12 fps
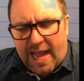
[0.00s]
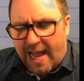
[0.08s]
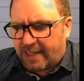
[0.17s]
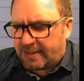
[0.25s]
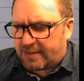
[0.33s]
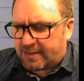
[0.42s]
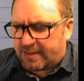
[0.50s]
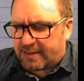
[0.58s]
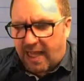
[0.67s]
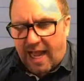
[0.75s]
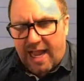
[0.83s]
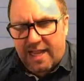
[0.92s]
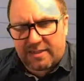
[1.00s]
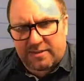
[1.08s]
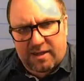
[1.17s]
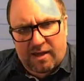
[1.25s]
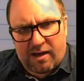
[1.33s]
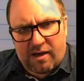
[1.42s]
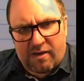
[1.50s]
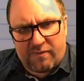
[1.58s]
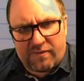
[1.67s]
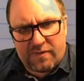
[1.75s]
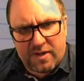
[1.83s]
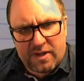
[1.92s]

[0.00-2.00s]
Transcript: as the size of